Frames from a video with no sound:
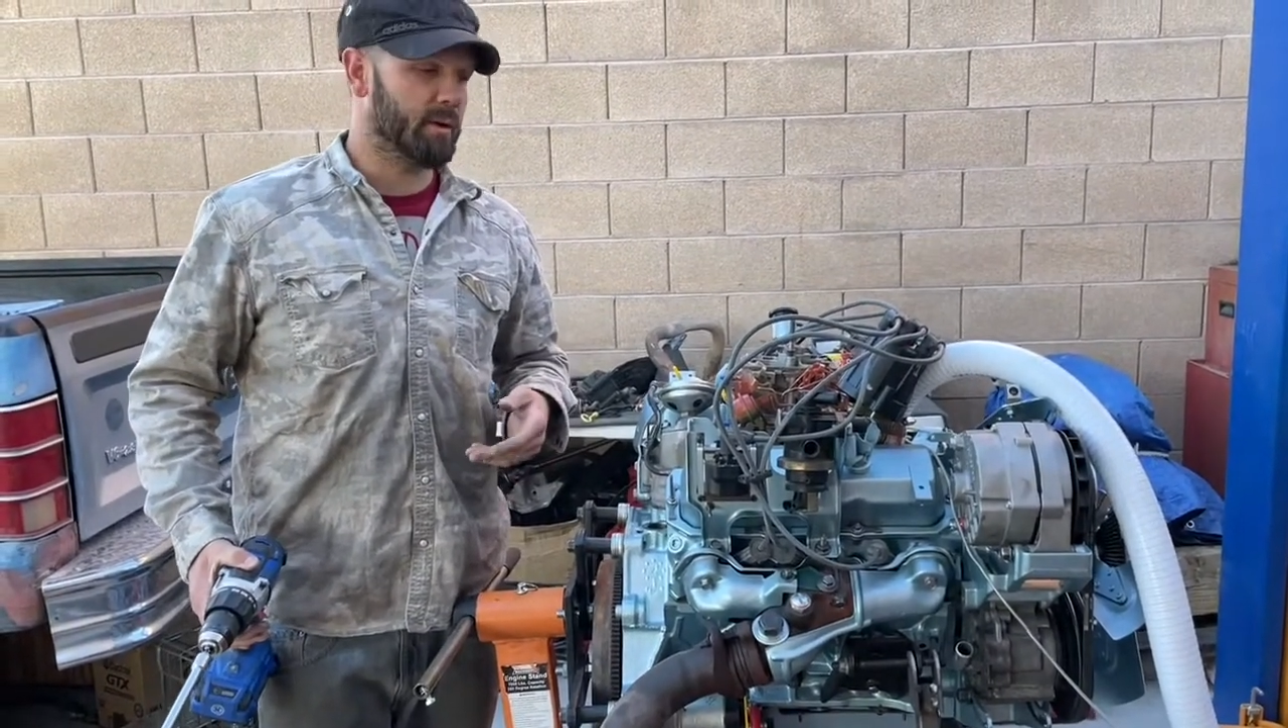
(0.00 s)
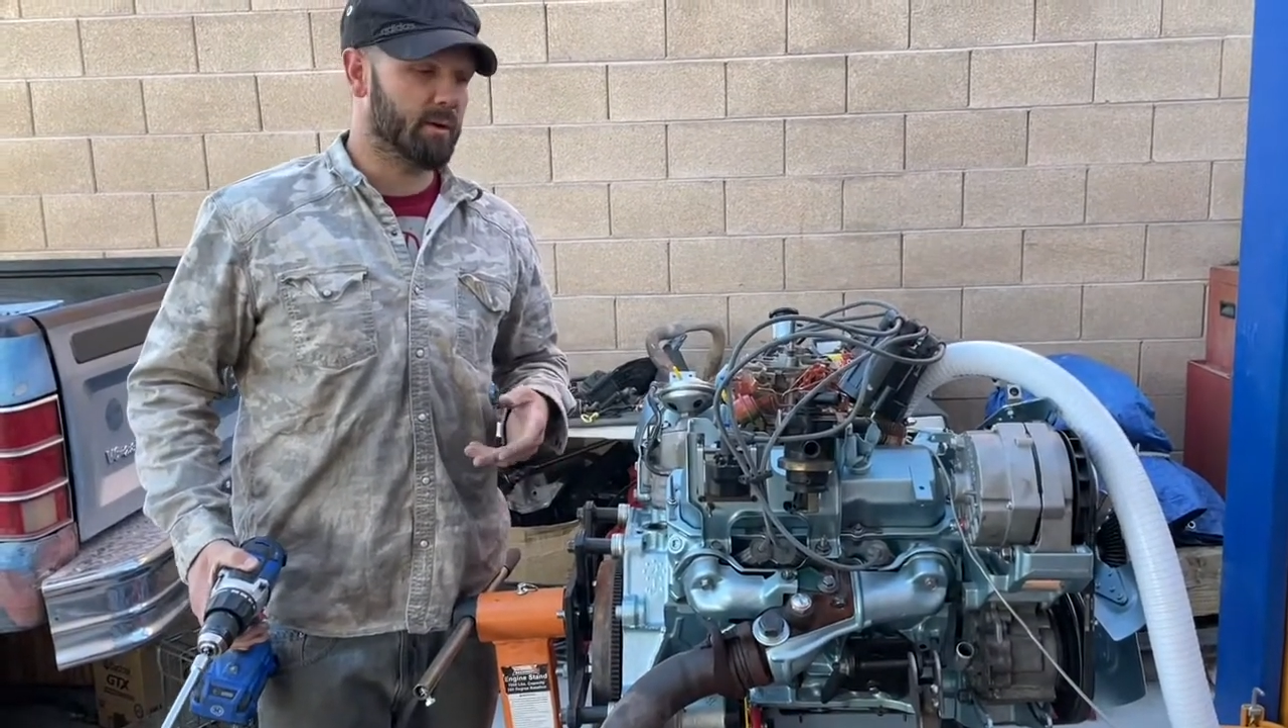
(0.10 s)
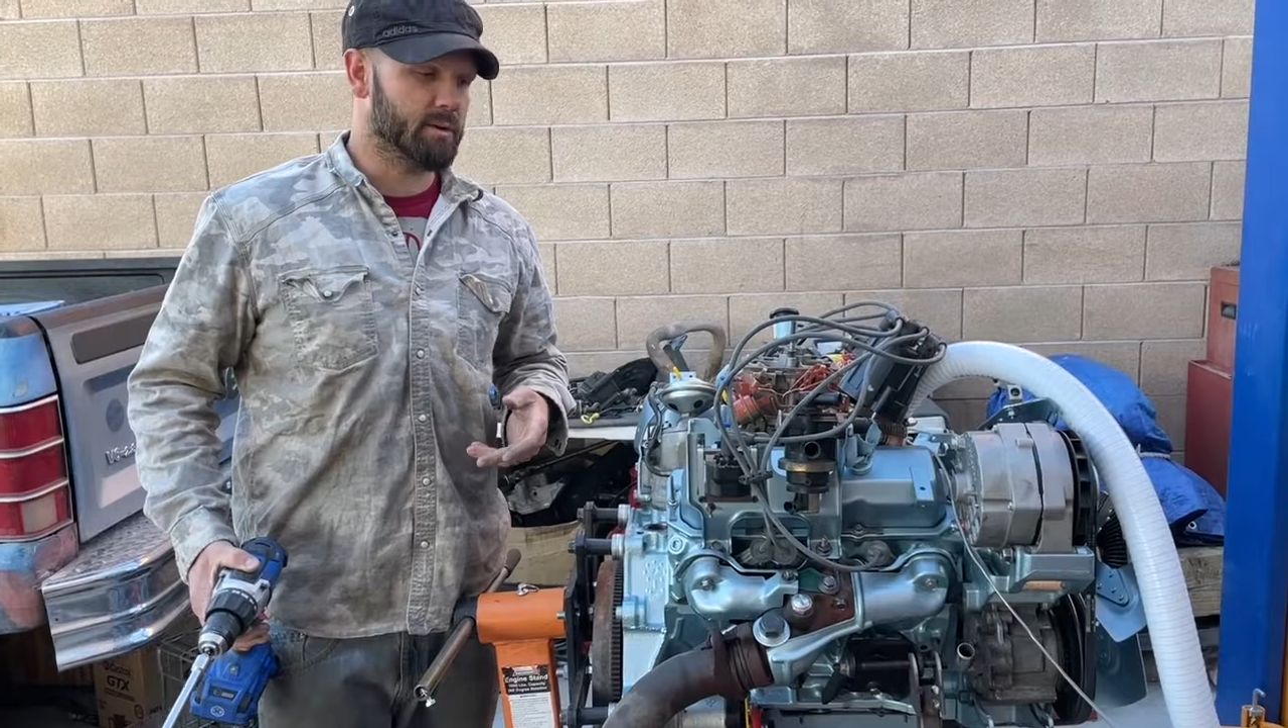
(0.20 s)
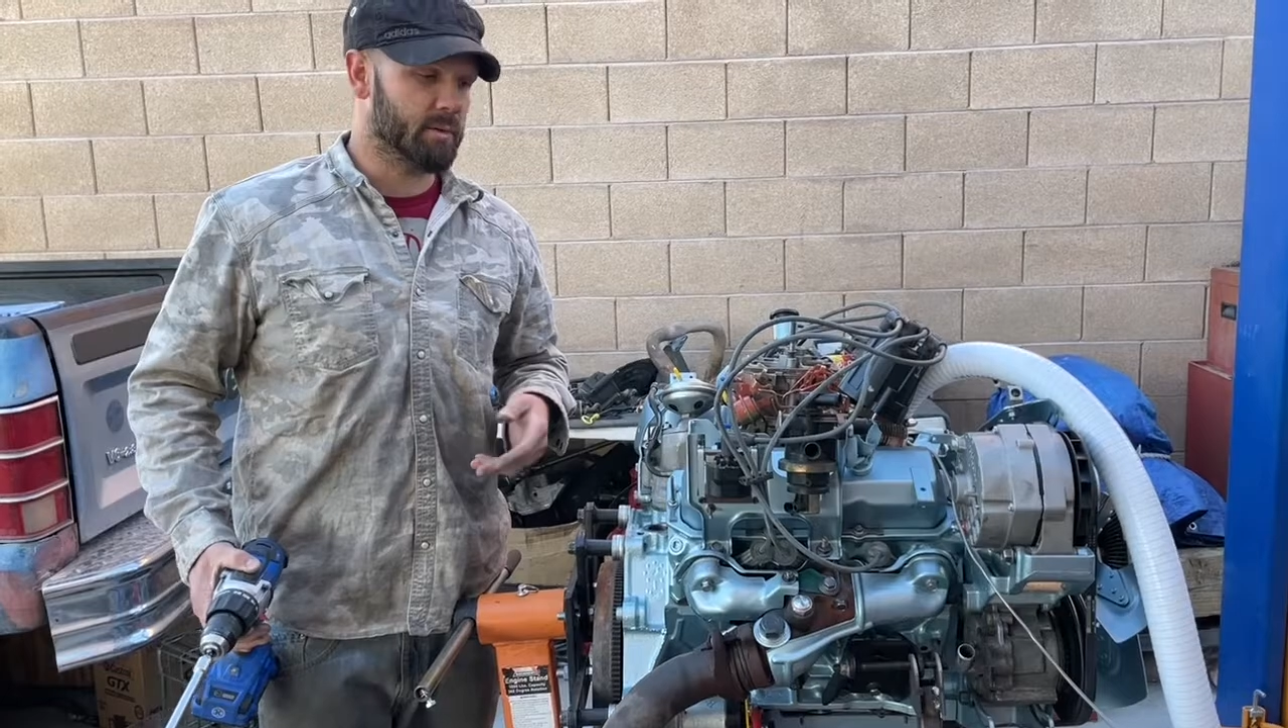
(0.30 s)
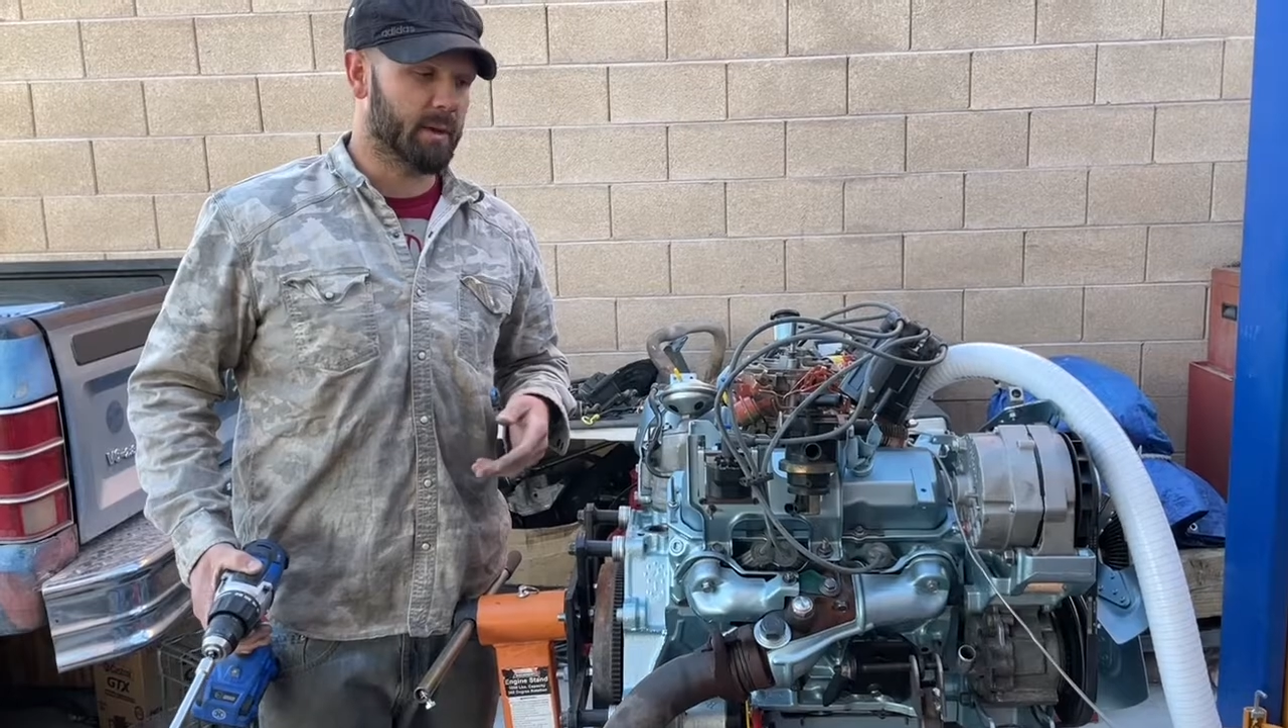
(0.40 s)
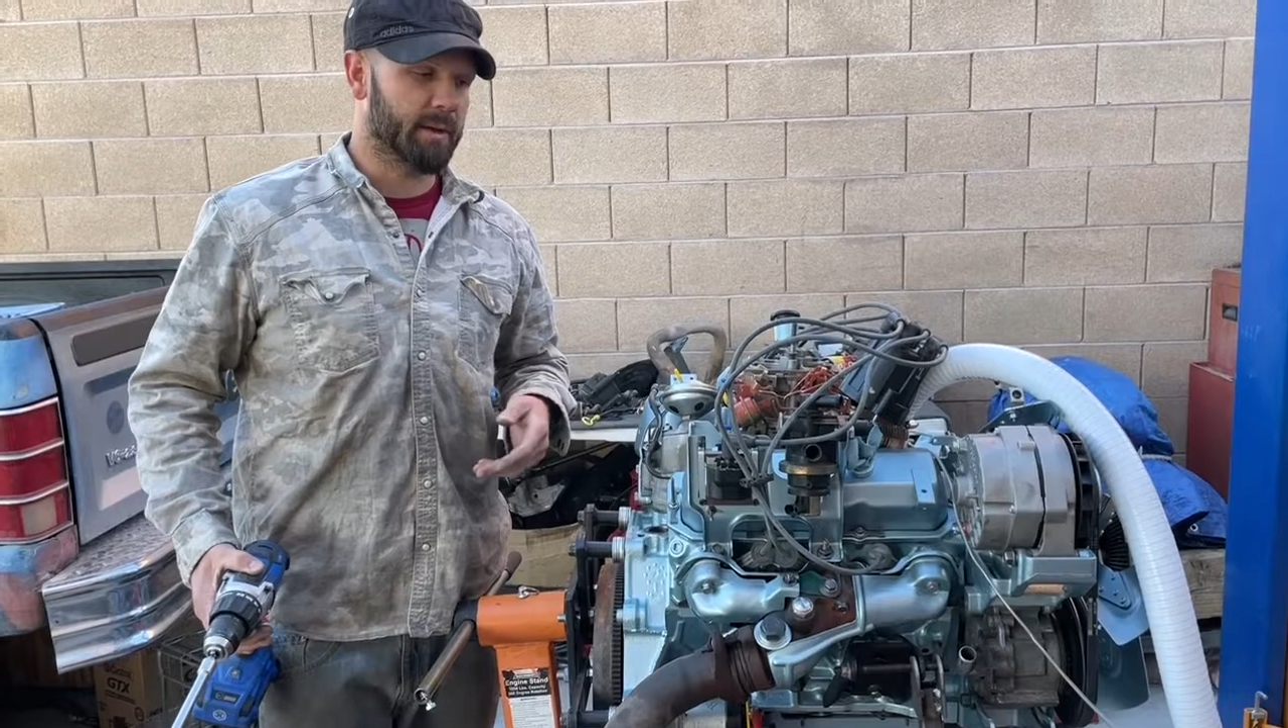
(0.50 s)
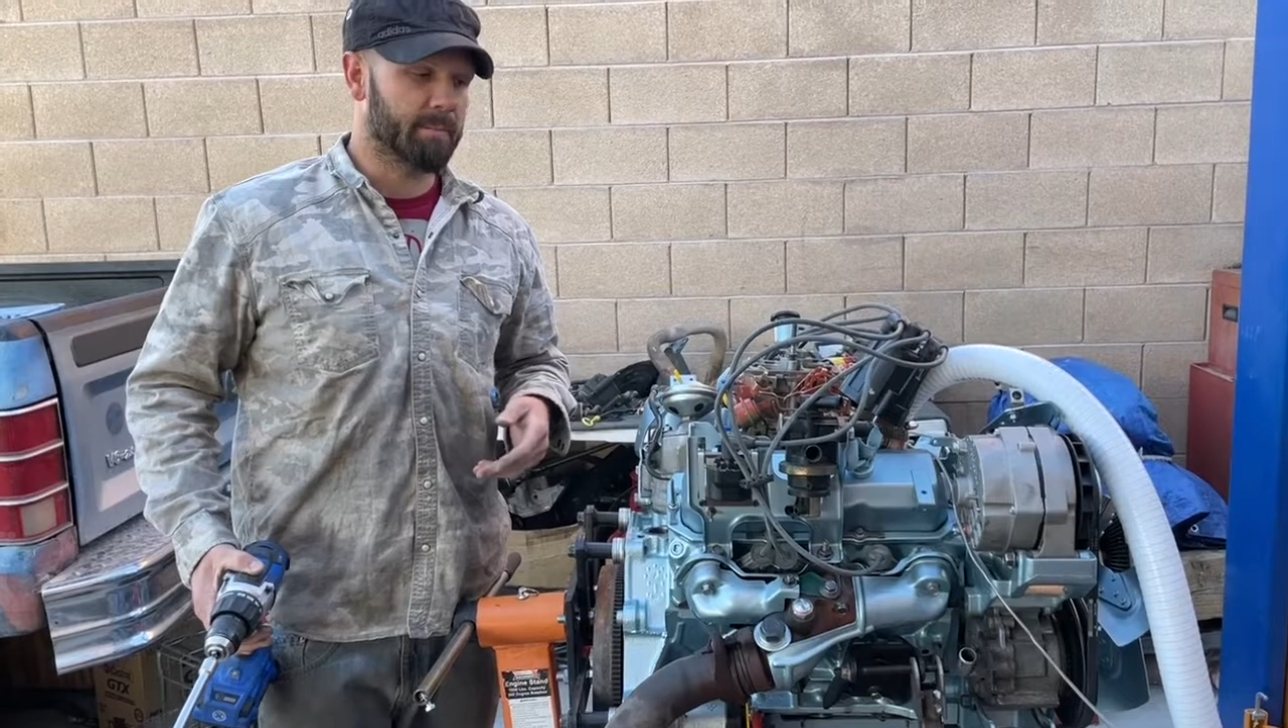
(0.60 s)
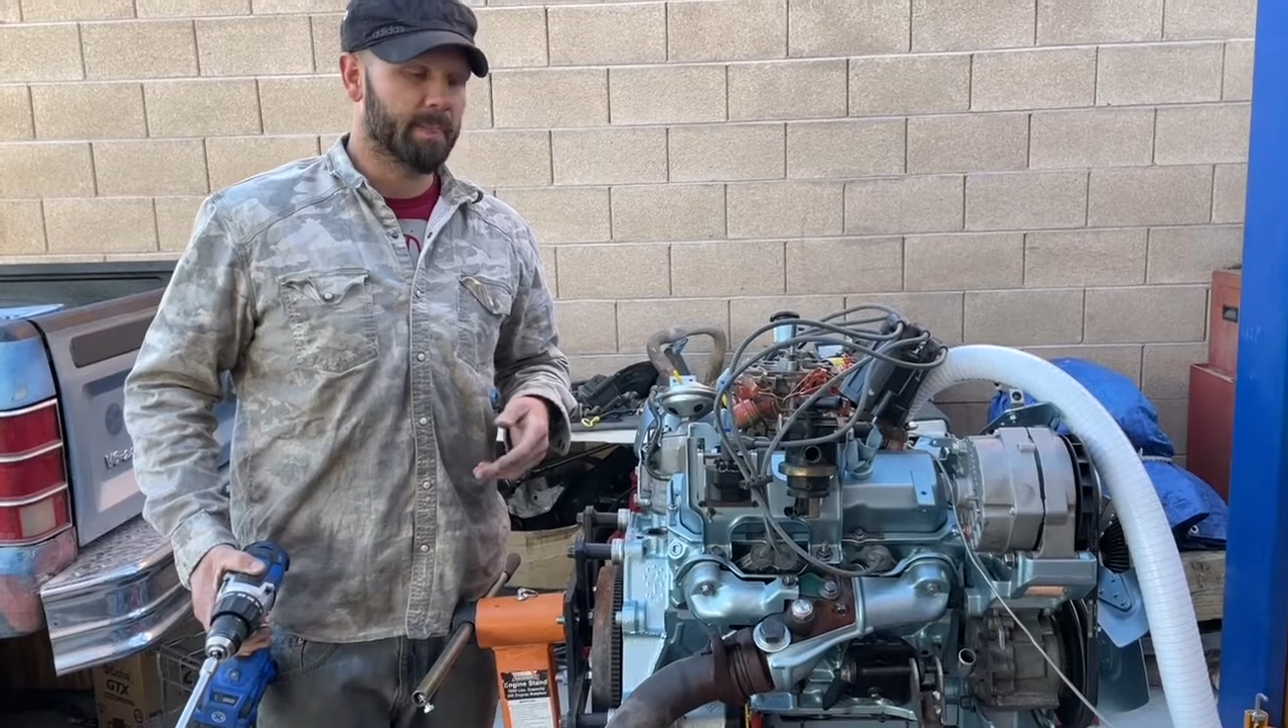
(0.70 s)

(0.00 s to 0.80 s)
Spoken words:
goes away.